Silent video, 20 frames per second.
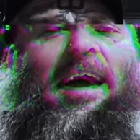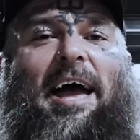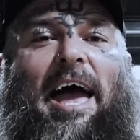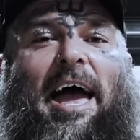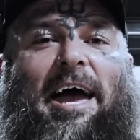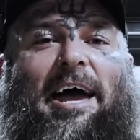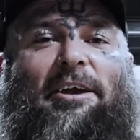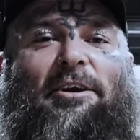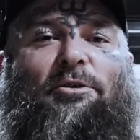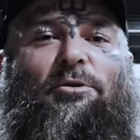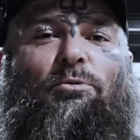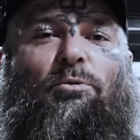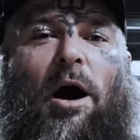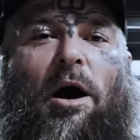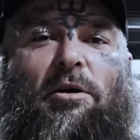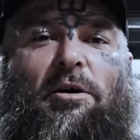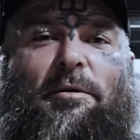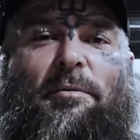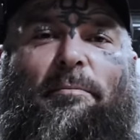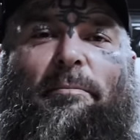And
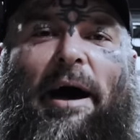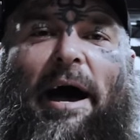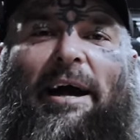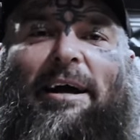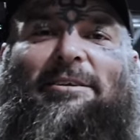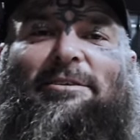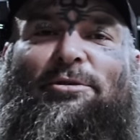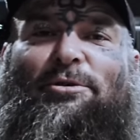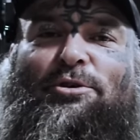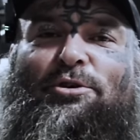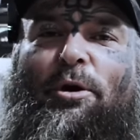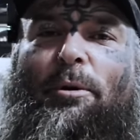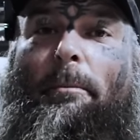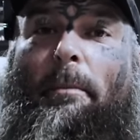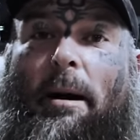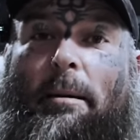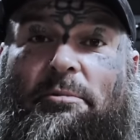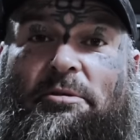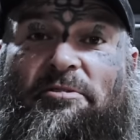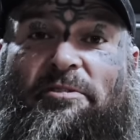welcome back to your
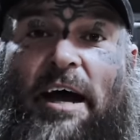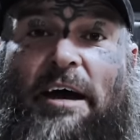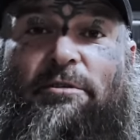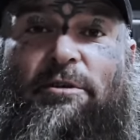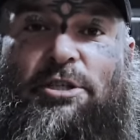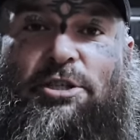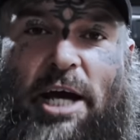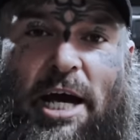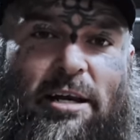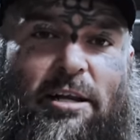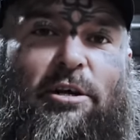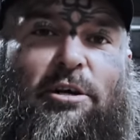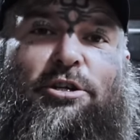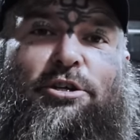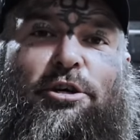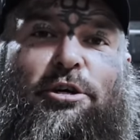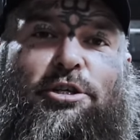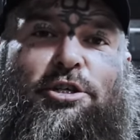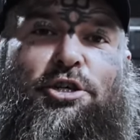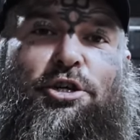mum's favorite channel on
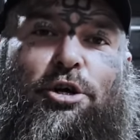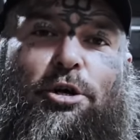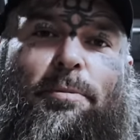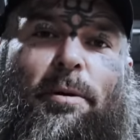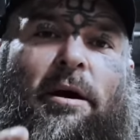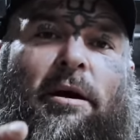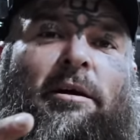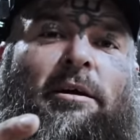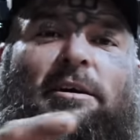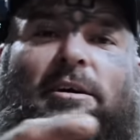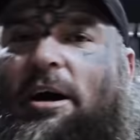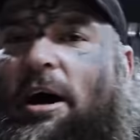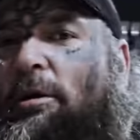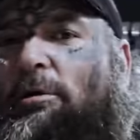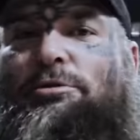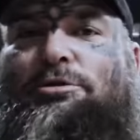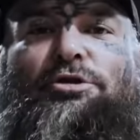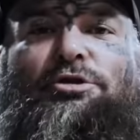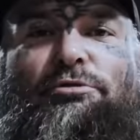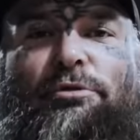YouTube,
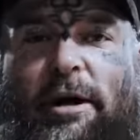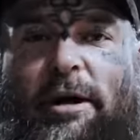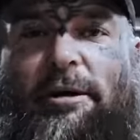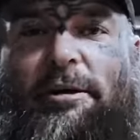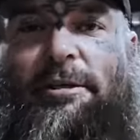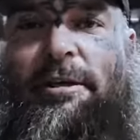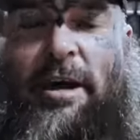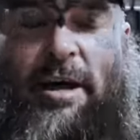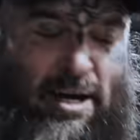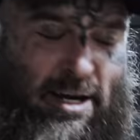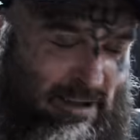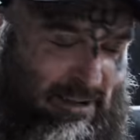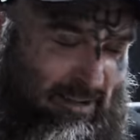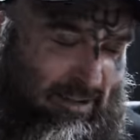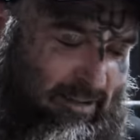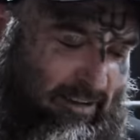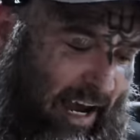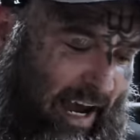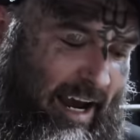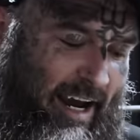Cult Strength.
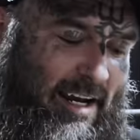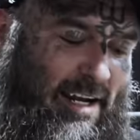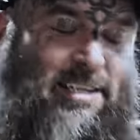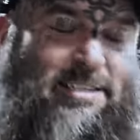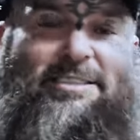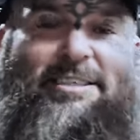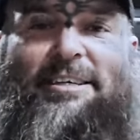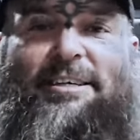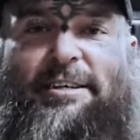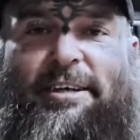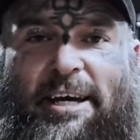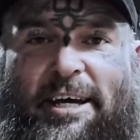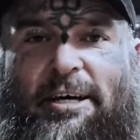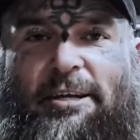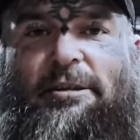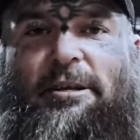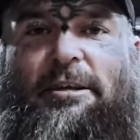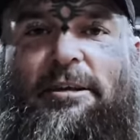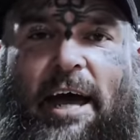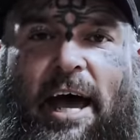Today is
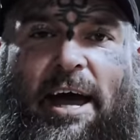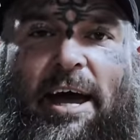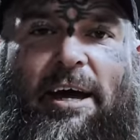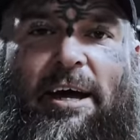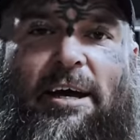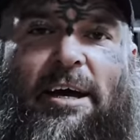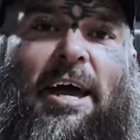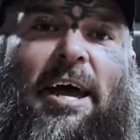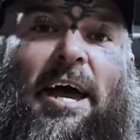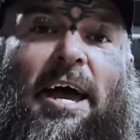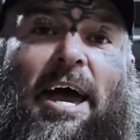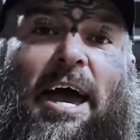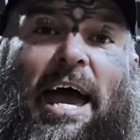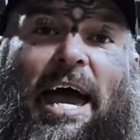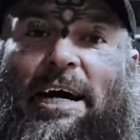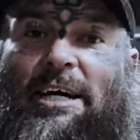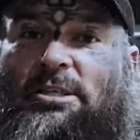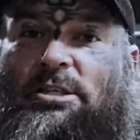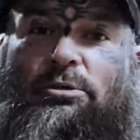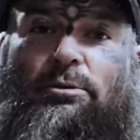indeed the day
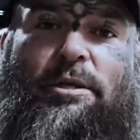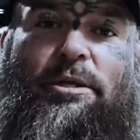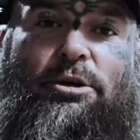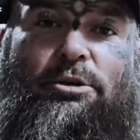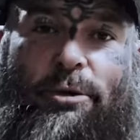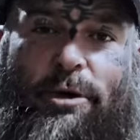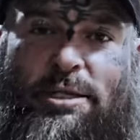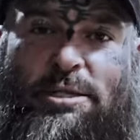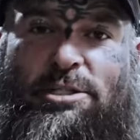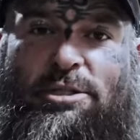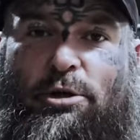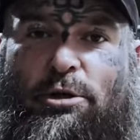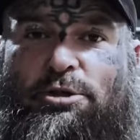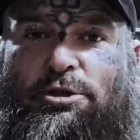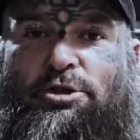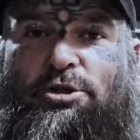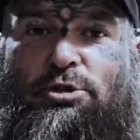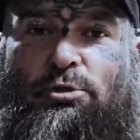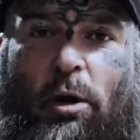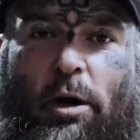how to increase your
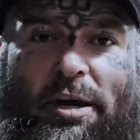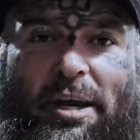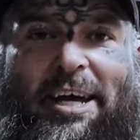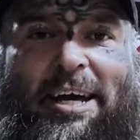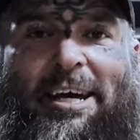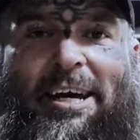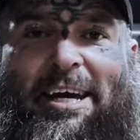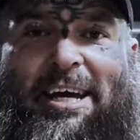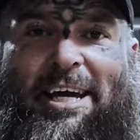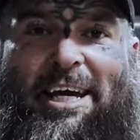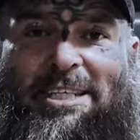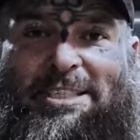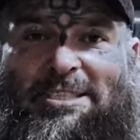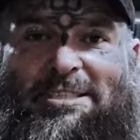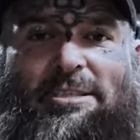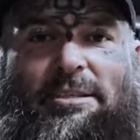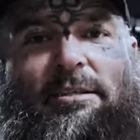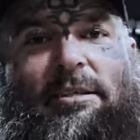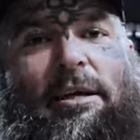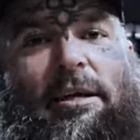squat
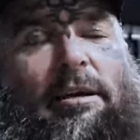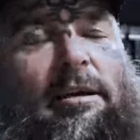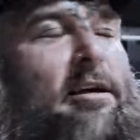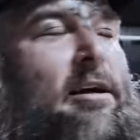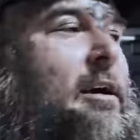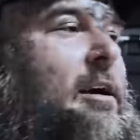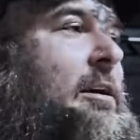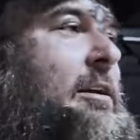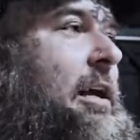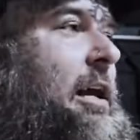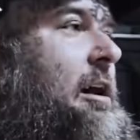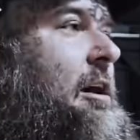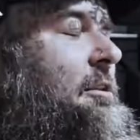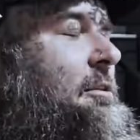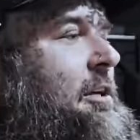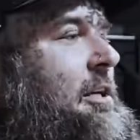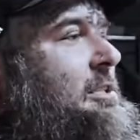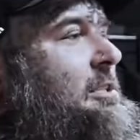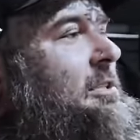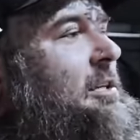instantly. Now
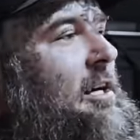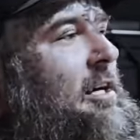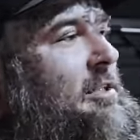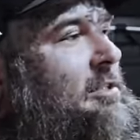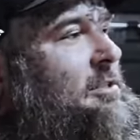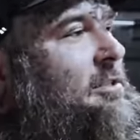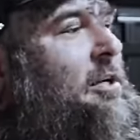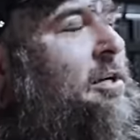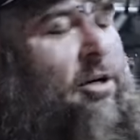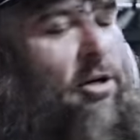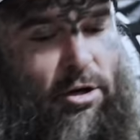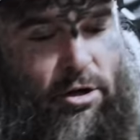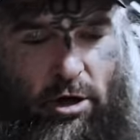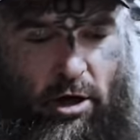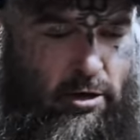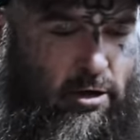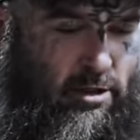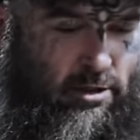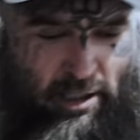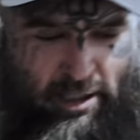this is
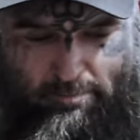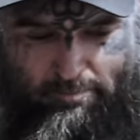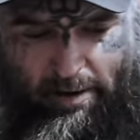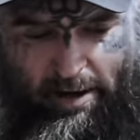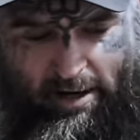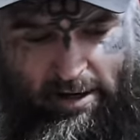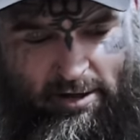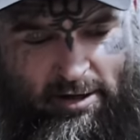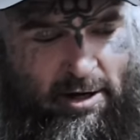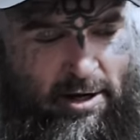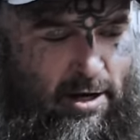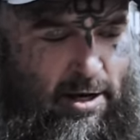not clickbait.